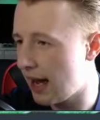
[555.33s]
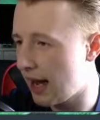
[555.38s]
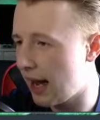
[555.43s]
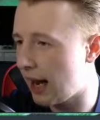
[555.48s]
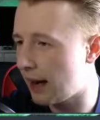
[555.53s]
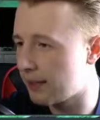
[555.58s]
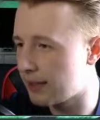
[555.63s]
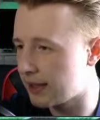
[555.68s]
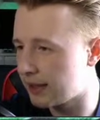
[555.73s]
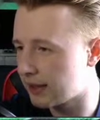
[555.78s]

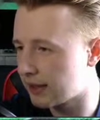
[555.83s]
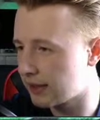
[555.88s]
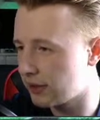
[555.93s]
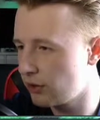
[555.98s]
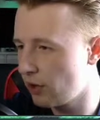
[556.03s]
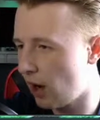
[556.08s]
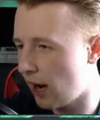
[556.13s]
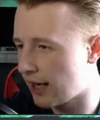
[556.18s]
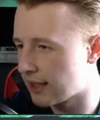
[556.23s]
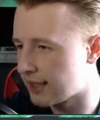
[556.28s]
I mean,
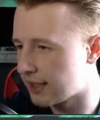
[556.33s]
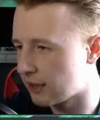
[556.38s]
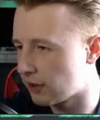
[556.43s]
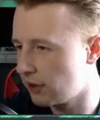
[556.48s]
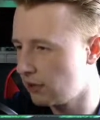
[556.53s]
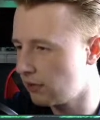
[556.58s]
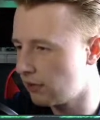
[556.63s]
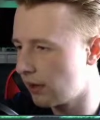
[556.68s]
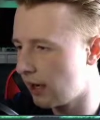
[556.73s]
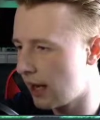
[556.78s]
not
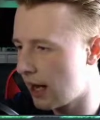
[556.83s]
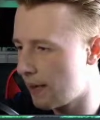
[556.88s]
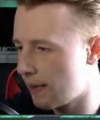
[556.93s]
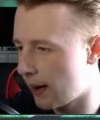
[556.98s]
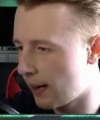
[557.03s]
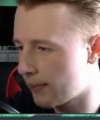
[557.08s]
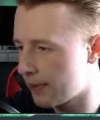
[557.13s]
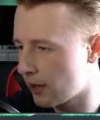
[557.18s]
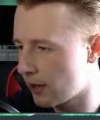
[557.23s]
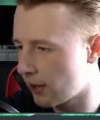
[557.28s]
ideal,
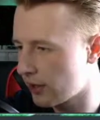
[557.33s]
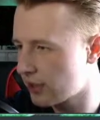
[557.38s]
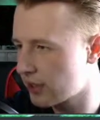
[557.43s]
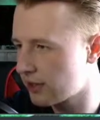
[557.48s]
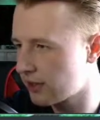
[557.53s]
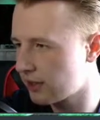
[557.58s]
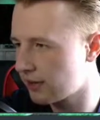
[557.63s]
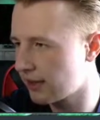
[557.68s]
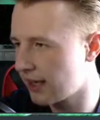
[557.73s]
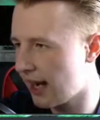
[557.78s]
I'll be
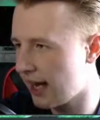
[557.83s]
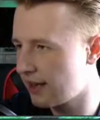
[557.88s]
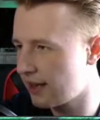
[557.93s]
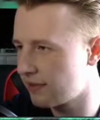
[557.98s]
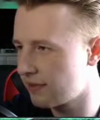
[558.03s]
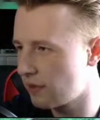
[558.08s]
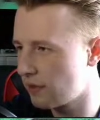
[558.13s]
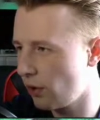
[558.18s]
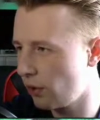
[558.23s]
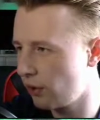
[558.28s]
honest. Kind
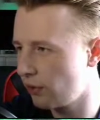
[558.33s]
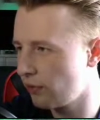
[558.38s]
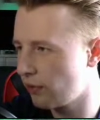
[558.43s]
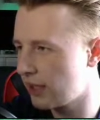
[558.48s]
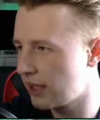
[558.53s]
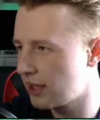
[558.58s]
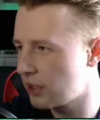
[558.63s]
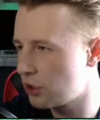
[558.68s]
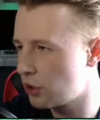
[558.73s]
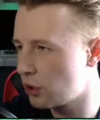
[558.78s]
of nothing
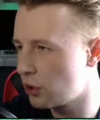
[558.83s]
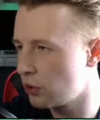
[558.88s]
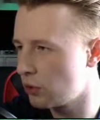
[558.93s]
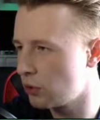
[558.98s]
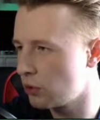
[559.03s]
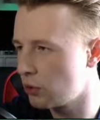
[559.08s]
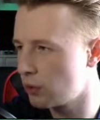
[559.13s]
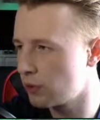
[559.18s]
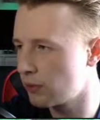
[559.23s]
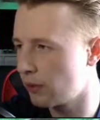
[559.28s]
really too
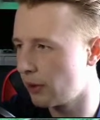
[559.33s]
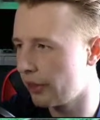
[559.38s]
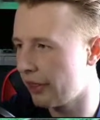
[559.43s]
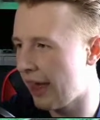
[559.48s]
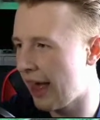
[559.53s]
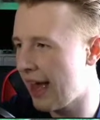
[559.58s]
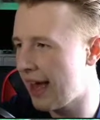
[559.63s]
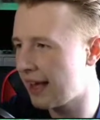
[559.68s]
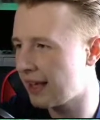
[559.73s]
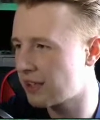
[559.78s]
usable
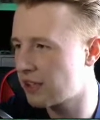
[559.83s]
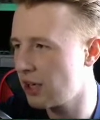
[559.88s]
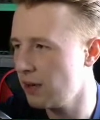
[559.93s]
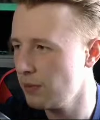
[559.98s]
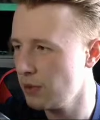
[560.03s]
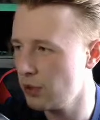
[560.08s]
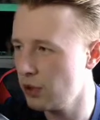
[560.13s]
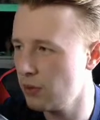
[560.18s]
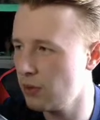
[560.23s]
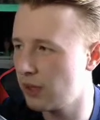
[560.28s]
there. In terms
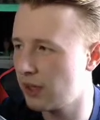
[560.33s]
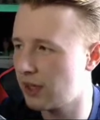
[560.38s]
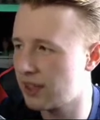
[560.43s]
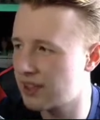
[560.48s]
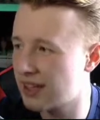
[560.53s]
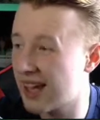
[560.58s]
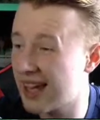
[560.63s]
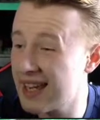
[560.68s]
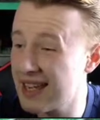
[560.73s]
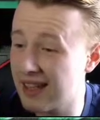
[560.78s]
of who we're going to
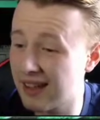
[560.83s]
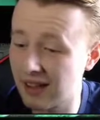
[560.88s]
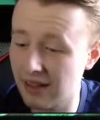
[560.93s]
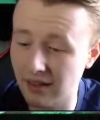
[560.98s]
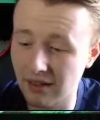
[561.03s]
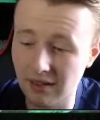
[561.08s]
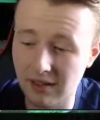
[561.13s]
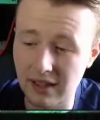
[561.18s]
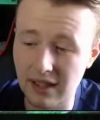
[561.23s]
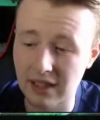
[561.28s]
take,
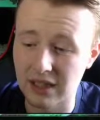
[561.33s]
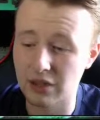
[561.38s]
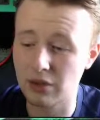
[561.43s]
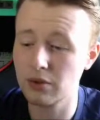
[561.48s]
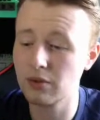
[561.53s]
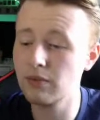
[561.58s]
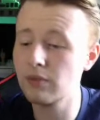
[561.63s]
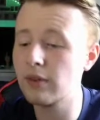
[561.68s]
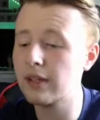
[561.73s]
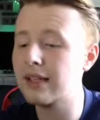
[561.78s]
it
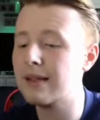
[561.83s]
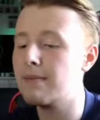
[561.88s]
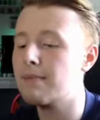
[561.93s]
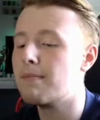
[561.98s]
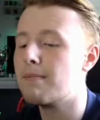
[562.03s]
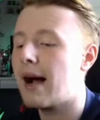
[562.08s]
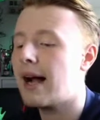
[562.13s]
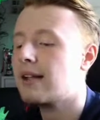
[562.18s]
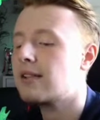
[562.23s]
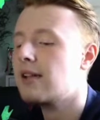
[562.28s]
doesn't really
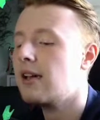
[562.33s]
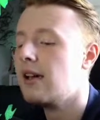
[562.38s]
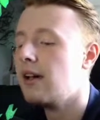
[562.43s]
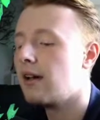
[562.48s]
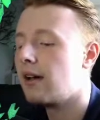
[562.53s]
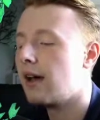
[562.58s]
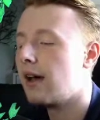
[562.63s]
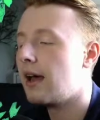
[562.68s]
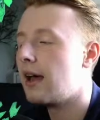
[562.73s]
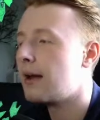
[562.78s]
matter.
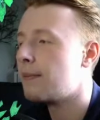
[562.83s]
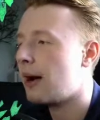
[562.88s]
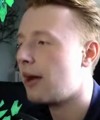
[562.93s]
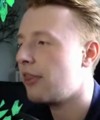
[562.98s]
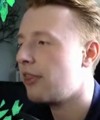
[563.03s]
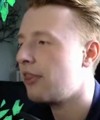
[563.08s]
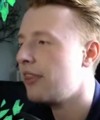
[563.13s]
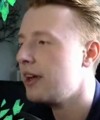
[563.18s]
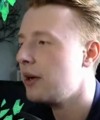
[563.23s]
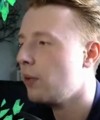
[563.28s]
I
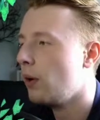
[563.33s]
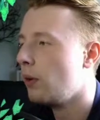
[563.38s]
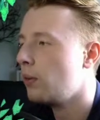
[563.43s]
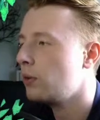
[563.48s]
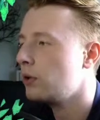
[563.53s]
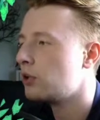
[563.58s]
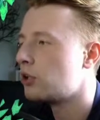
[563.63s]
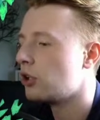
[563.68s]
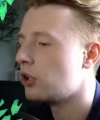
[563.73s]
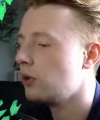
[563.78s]
think what
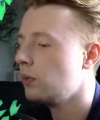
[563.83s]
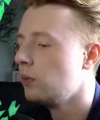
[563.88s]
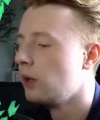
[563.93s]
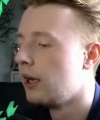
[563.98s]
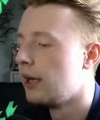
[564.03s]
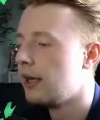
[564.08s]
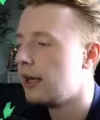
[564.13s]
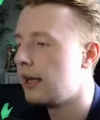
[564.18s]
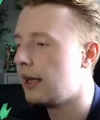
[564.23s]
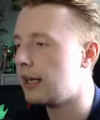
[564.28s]
we'll do
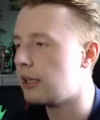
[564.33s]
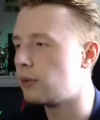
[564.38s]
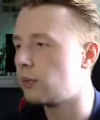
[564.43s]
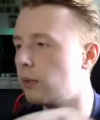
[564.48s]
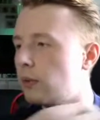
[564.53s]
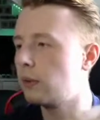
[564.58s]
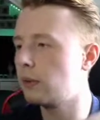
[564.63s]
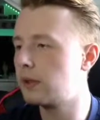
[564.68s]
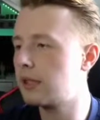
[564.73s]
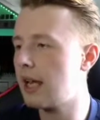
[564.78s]
is we
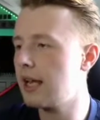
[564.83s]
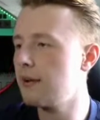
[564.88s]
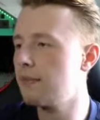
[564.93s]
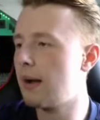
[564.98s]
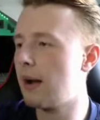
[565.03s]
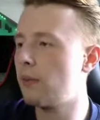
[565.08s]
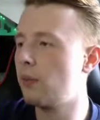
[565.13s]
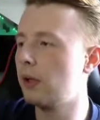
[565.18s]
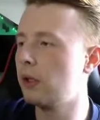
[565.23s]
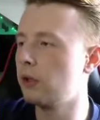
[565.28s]
will take
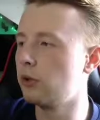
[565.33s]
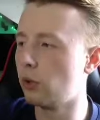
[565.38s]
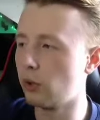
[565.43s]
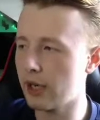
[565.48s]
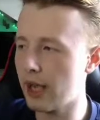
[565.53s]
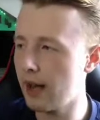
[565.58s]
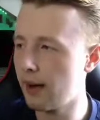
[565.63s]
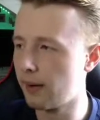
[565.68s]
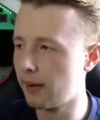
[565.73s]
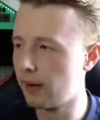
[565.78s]
Manuel
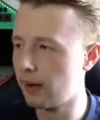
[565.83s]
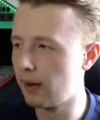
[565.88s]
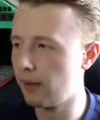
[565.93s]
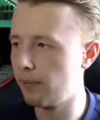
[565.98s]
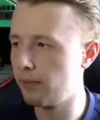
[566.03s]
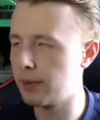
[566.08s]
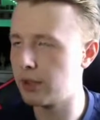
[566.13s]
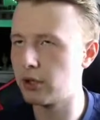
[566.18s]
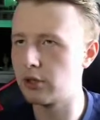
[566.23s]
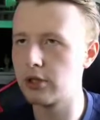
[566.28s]
Neuer
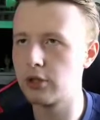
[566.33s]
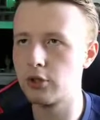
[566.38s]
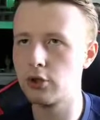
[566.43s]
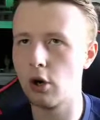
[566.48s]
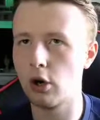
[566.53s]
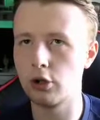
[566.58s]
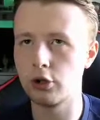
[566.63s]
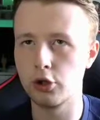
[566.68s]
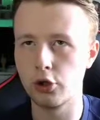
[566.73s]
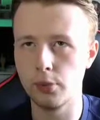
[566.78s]
because he's
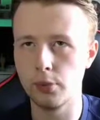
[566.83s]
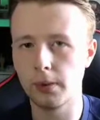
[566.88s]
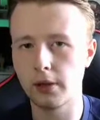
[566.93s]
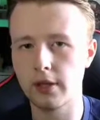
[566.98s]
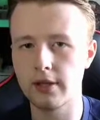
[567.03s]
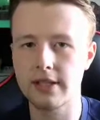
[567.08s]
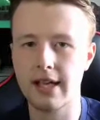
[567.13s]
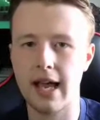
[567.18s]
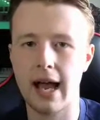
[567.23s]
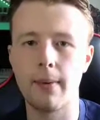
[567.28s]
not a
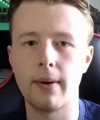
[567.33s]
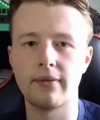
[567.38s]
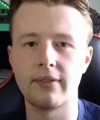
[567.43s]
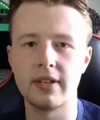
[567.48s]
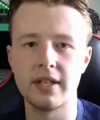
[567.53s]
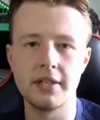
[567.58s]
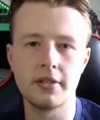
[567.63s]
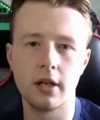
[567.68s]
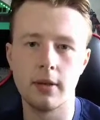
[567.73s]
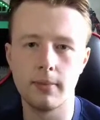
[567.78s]
duplicate. However,
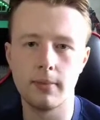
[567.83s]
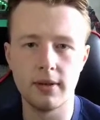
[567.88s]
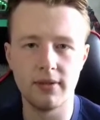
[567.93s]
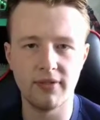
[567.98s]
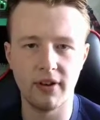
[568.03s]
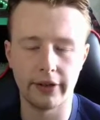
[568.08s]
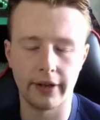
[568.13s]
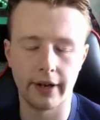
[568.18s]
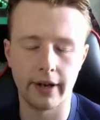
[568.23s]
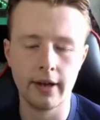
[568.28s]
he's going to be
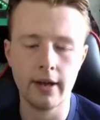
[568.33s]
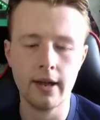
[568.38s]
fodder.